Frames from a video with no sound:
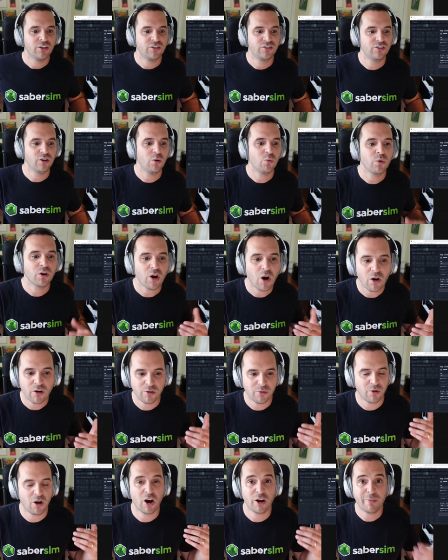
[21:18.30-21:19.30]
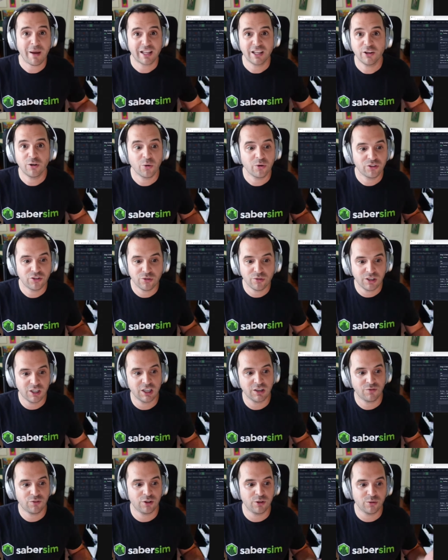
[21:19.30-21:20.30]
So we're automatically going to
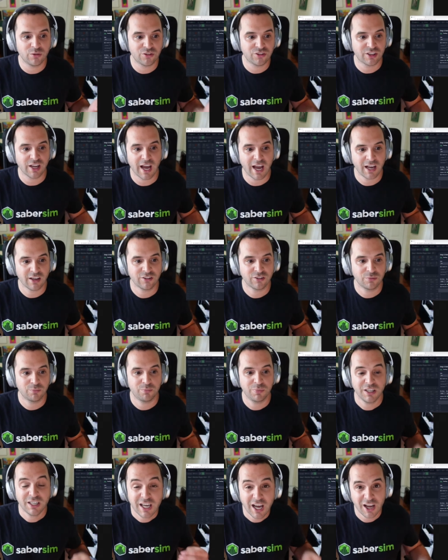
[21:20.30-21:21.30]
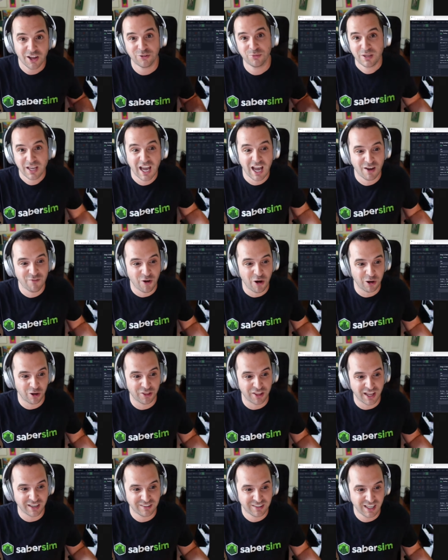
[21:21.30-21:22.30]
give you stacks because we have all
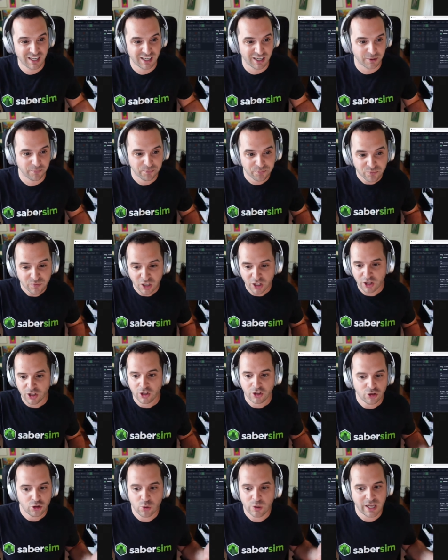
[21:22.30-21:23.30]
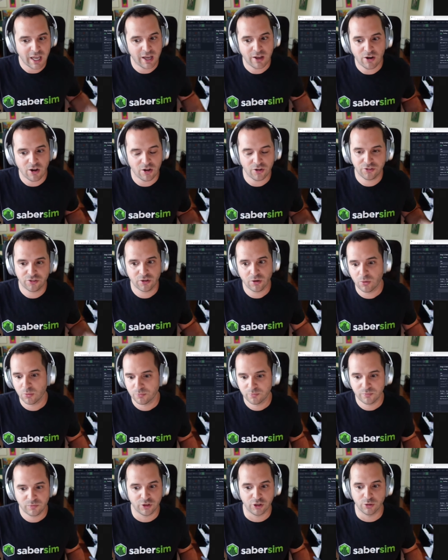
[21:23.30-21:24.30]
of that data. You can
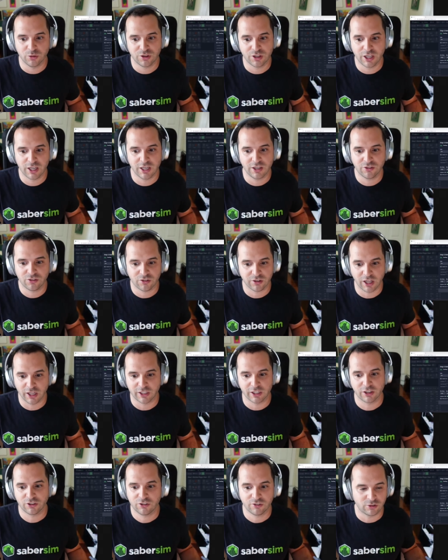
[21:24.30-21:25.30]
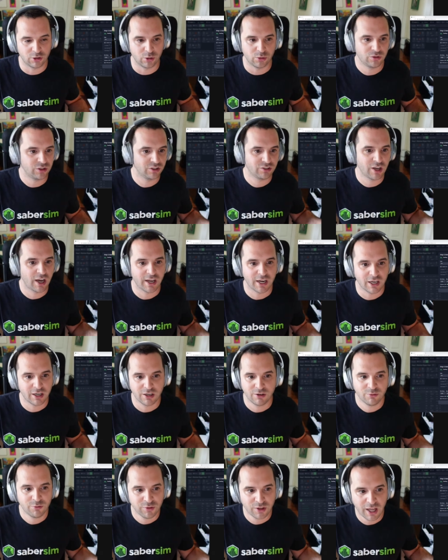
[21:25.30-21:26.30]
also do things like exclude the tight
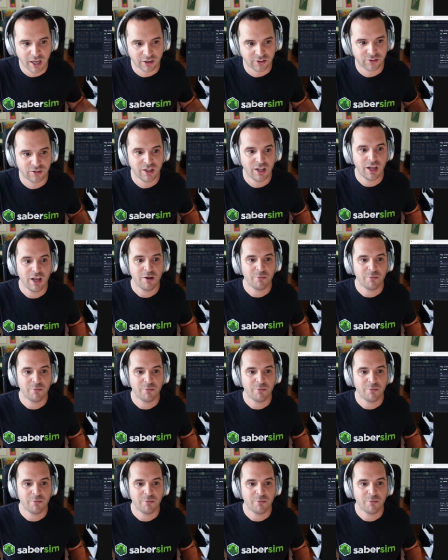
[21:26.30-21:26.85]
end and flex.